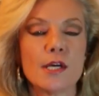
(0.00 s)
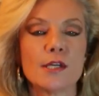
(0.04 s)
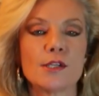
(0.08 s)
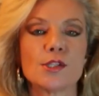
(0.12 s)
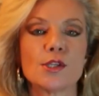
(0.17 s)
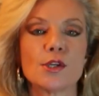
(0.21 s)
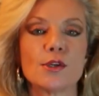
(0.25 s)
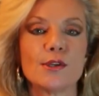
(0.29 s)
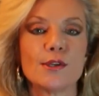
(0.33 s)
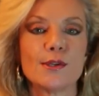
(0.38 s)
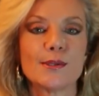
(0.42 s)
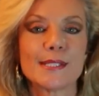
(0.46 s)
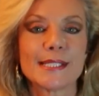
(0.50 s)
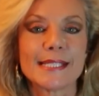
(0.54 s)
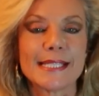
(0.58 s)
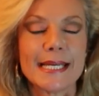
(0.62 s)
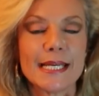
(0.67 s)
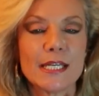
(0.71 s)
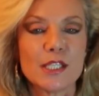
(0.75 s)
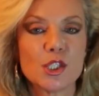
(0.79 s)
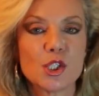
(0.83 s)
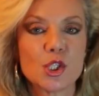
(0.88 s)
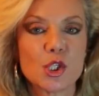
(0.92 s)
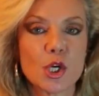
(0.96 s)
So you
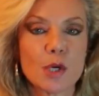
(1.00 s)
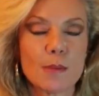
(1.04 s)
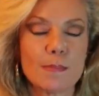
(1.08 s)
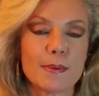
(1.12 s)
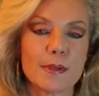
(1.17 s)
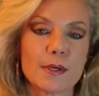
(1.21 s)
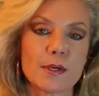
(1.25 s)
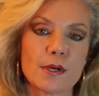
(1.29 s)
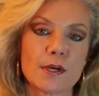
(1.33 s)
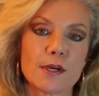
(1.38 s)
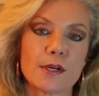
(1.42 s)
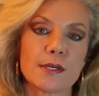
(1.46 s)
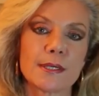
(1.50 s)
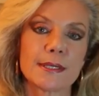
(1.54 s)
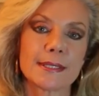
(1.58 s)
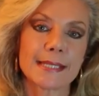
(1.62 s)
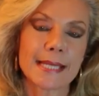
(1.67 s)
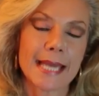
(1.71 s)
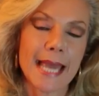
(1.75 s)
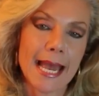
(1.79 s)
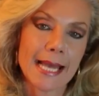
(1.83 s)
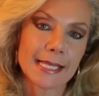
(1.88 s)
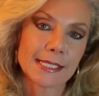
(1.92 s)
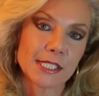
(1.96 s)
see, Jupiter
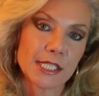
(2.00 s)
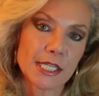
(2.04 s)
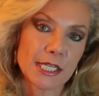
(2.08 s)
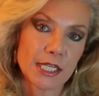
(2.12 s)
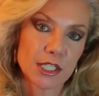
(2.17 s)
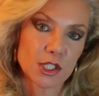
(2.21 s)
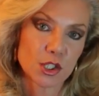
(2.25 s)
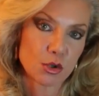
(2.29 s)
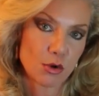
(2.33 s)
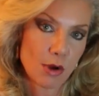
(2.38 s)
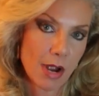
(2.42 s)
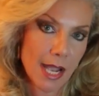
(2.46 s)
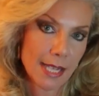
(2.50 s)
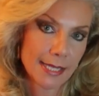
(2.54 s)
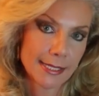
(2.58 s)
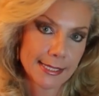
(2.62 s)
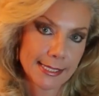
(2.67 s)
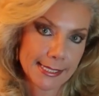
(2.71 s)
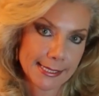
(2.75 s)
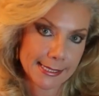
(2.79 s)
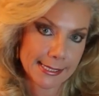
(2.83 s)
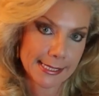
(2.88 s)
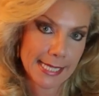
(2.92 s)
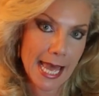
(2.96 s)
casting a trine
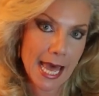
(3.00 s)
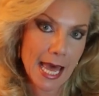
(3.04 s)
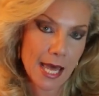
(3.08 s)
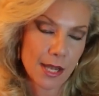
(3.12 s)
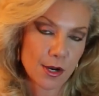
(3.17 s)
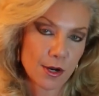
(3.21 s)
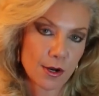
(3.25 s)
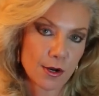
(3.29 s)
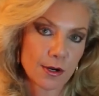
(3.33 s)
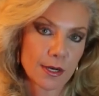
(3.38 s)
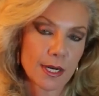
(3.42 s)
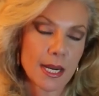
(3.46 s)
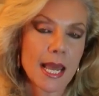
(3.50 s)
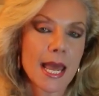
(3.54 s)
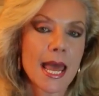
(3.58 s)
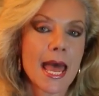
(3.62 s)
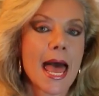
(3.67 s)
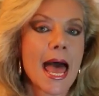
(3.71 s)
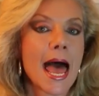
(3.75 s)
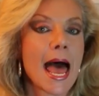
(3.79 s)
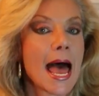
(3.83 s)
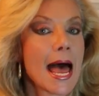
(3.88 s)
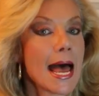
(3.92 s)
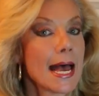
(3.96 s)
to Saturn
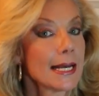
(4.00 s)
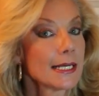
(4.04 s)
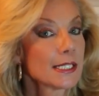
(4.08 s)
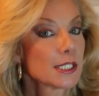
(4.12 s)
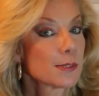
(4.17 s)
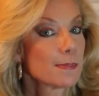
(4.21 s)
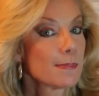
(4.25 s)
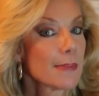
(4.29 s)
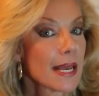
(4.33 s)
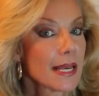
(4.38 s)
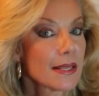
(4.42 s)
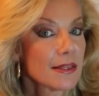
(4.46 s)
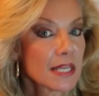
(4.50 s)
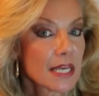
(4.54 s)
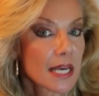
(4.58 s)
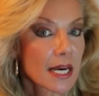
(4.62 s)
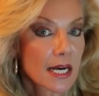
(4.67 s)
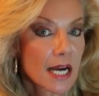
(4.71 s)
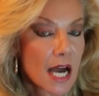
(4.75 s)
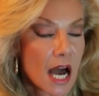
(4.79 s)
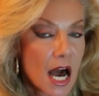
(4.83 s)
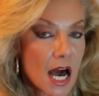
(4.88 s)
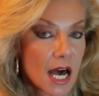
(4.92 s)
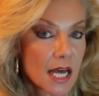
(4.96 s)
has made the
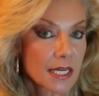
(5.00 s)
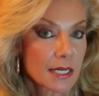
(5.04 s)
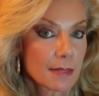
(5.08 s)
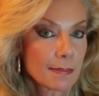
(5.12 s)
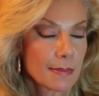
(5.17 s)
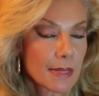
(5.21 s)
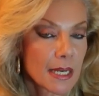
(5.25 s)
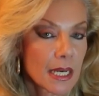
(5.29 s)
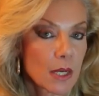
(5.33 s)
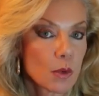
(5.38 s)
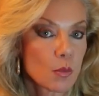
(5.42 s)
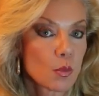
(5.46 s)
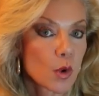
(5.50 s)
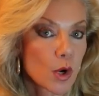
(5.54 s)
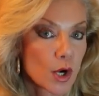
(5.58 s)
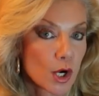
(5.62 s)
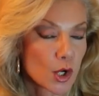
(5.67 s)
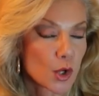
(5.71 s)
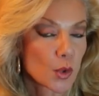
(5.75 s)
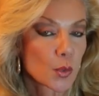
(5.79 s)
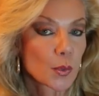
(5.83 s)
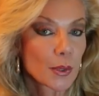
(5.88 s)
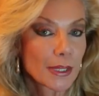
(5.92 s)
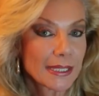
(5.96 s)
economy
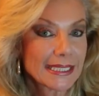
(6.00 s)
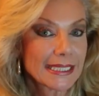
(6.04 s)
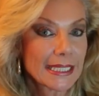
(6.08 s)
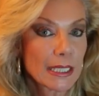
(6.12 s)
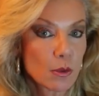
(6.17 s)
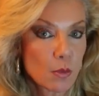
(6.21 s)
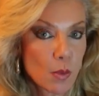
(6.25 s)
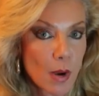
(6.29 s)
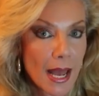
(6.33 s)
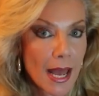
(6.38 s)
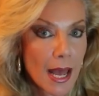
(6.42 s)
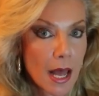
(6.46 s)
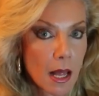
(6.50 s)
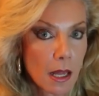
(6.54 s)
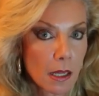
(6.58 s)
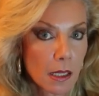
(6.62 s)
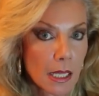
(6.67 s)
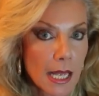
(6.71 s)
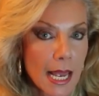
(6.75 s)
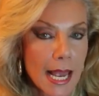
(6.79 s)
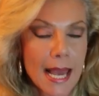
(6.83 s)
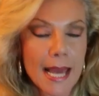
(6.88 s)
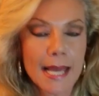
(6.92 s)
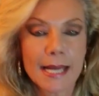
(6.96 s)
work really
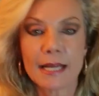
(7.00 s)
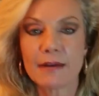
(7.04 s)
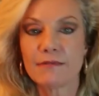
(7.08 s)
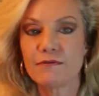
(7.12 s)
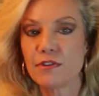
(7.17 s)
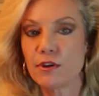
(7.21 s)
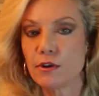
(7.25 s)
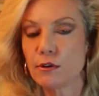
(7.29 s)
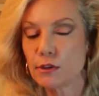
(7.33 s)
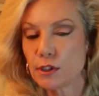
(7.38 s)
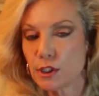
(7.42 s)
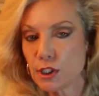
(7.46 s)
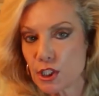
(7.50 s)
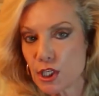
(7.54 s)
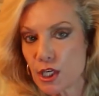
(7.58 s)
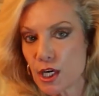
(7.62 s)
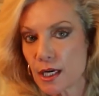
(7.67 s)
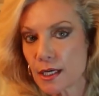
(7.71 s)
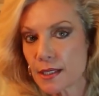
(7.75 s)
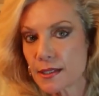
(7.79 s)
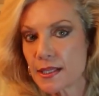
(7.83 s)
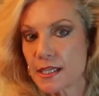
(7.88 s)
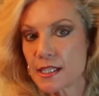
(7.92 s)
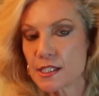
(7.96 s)
well. And if you'll
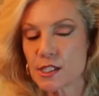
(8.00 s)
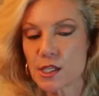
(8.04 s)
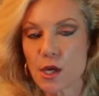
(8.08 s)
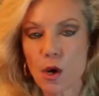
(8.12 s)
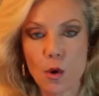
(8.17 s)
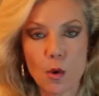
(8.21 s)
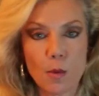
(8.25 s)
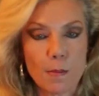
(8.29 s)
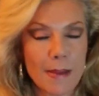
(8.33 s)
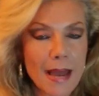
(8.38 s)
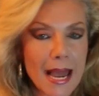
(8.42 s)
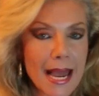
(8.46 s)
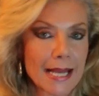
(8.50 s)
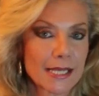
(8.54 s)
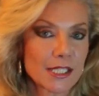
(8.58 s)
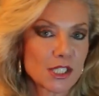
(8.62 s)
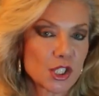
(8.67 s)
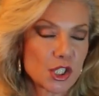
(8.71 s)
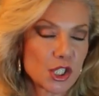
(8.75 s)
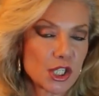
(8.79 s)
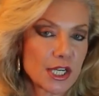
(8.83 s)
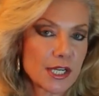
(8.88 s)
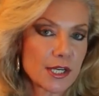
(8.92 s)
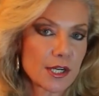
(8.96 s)
look this whole
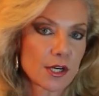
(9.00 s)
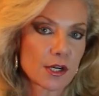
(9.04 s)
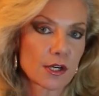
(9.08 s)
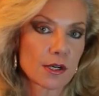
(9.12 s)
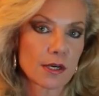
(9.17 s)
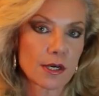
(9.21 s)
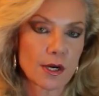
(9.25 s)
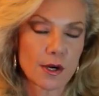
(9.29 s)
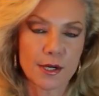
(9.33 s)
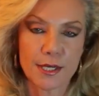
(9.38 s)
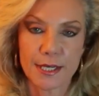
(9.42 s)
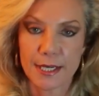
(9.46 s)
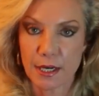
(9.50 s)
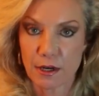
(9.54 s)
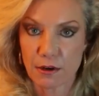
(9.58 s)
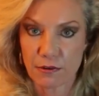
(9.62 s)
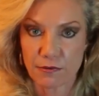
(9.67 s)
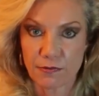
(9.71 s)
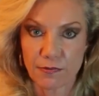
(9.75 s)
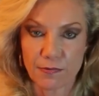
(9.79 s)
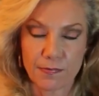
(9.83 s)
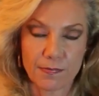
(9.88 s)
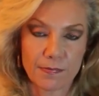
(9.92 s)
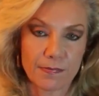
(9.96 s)
past year or
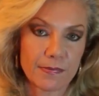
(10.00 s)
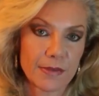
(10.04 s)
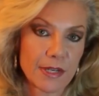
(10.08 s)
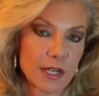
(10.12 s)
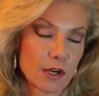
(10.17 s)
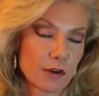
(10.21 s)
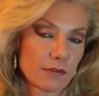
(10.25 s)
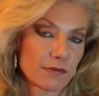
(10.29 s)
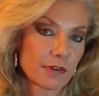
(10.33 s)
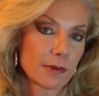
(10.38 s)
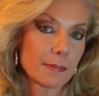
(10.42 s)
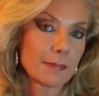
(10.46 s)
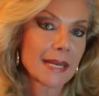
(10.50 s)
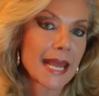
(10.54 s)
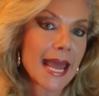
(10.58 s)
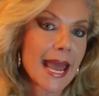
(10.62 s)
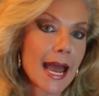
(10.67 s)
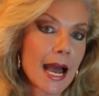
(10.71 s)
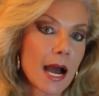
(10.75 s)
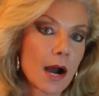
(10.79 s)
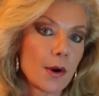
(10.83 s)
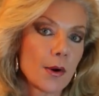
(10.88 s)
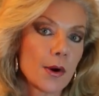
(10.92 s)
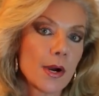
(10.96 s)
year from
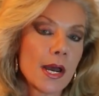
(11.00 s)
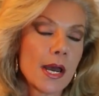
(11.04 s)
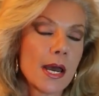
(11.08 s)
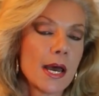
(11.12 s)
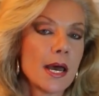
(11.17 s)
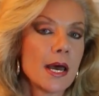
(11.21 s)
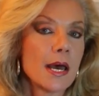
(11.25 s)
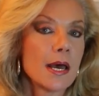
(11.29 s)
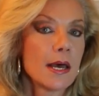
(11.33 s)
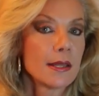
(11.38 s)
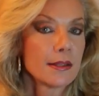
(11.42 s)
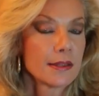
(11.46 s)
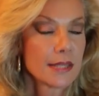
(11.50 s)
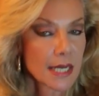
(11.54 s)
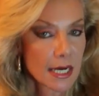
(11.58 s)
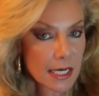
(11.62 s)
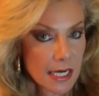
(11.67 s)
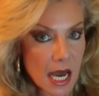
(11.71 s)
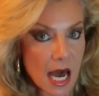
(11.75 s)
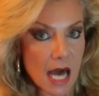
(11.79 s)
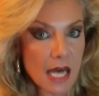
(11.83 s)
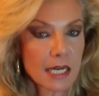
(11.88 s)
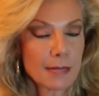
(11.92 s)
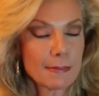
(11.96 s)
now, the
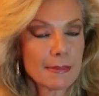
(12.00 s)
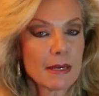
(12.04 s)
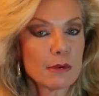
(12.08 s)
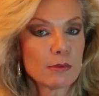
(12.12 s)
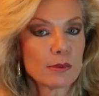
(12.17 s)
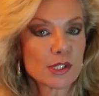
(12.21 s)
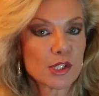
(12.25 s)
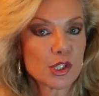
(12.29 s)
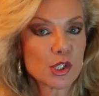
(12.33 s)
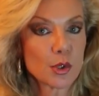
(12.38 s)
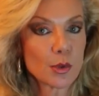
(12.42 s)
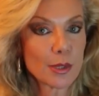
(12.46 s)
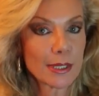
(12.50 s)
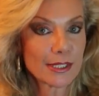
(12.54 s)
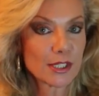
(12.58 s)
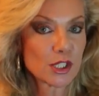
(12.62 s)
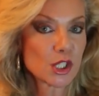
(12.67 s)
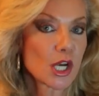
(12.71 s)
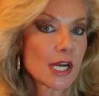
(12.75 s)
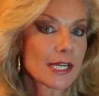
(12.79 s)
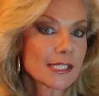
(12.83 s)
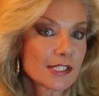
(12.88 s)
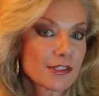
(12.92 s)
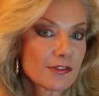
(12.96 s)
economy was doing
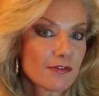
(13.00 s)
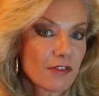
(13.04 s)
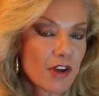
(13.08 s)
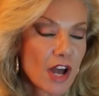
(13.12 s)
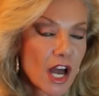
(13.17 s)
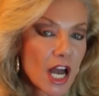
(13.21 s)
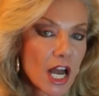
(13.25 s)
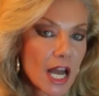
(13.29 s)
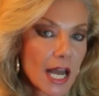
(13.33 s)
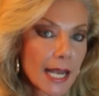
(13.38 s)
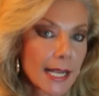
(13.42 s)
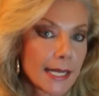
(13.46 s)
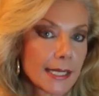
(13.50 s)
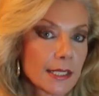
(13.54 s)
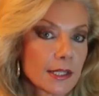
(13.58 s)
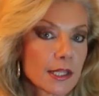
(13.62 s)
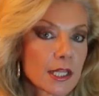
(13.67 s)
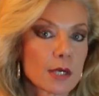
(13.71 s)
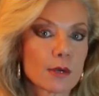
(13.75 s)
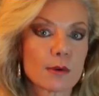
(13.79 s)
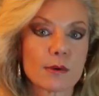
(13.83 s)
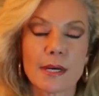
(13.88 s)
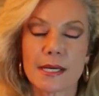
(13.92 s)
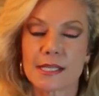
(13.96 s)
just
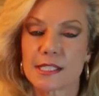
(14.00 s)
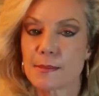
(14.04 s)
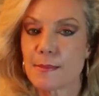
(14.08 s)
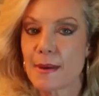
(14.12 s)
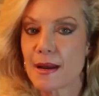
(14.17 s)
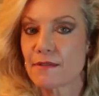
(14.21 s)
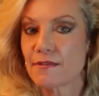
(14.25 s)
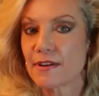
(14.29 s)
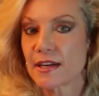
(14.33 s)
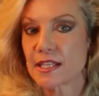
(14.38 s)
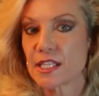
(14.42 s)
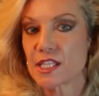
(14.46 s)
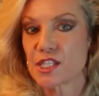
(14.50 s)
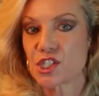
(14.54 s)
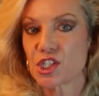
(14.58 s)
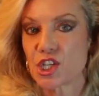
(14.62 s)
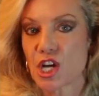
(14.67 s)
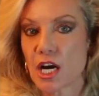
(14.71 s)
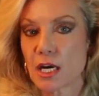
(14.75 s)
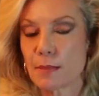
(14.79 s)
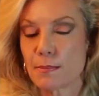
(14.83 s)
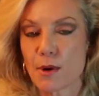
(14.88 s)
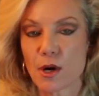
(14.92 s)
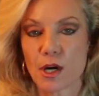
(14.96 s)
fine. As a matter of fact, the
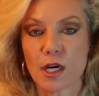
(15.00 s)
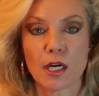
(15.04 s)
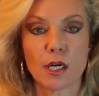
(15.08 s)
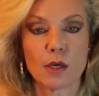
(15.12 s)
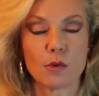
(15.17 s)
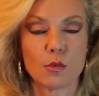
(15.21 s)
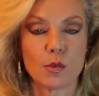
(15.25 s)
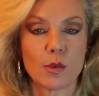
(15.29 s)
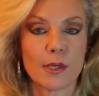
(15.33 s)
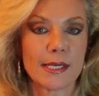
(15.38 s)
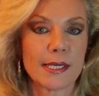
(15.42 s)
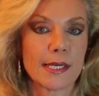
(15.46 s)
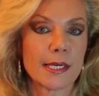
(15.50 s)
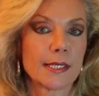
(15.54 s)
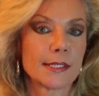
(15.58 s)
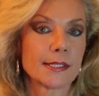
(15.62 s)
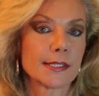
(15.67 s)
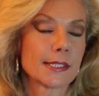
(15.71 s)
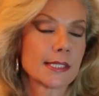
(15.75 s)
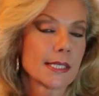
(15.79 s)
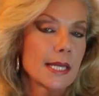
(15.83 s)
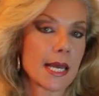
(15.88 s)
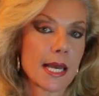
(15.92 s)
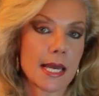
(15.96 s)
stock market
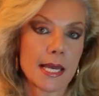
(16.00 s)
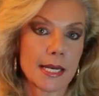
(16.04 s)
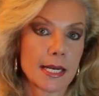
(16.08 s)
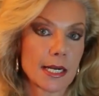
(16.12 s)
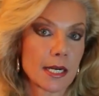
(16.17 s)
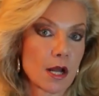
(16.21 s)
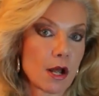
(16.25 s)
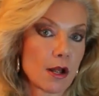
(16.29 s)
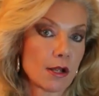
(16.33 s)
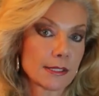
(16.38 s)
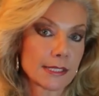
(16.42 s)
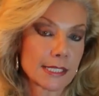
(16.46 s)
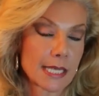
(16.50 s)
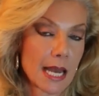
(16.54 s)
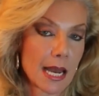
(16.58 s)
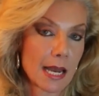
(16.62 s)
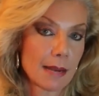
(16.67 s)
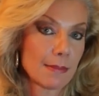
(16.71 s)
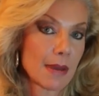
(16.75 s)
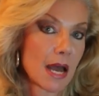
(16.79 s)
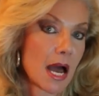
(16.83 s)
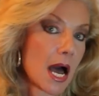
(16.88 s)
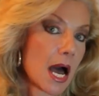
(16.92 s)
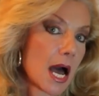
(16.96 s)
was at an
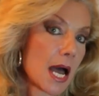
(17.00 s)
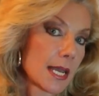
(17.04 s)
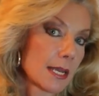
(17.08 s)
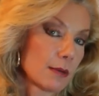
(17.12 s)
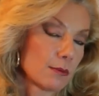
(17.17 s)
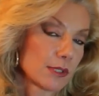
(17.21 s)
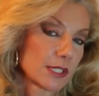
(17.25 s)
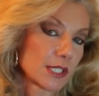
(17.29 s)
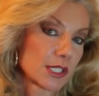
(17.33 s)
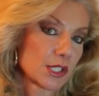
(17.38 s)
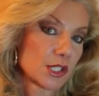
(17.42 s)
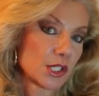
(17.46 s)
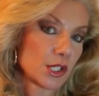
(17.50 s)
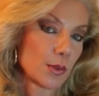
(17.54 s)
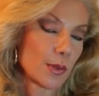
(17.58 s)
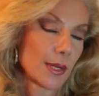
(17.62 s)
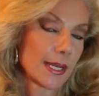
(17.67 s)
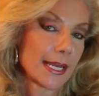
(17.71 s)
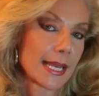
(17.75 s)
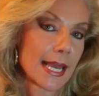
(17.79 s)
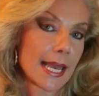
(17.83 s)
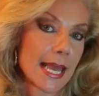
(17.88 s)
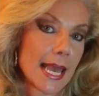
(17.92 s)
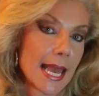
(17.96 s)
all-time high. It was
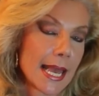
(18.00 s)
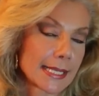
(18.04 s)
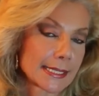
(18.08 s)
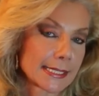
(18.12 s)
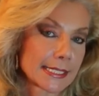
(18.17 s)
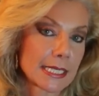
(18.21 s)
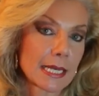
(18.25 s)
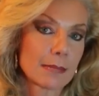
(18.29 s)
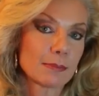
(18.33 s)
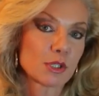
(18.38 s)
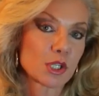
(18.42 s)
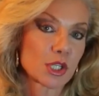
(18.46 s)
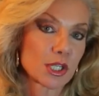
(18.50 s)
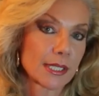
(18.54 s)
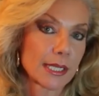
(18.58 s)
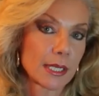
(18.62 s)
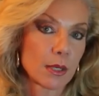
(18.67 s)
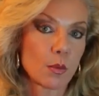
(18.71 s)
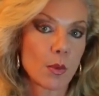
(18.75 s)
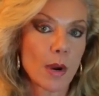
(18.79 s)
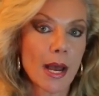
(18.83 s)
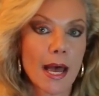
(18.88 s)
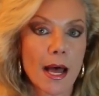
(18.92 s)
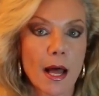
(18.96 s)
doing
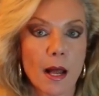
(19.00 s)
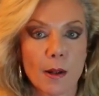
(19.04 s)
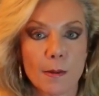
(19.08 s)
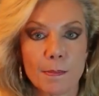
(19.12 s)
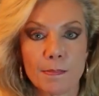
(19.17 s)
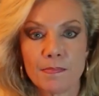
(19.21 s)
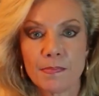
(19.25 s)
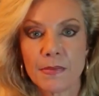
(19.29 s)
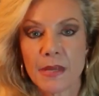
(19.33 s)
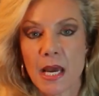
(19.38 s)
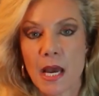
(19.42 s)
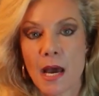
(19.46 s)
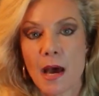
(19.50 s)
exceptionally well.